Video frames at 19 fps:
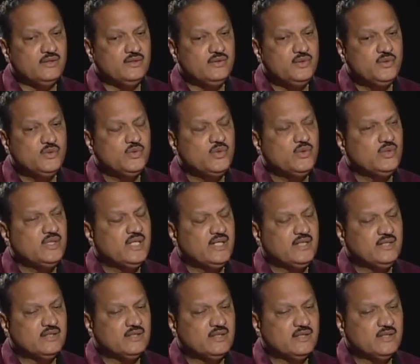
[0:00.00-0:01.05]
You know that
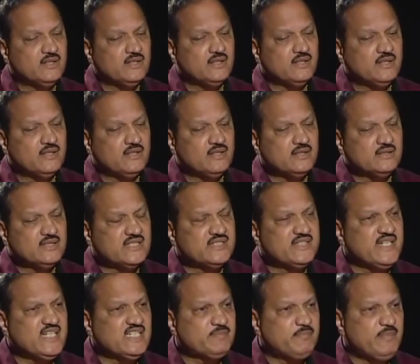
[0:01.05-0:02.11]
the
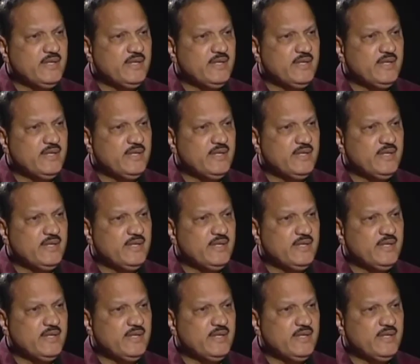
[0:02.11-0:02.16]
6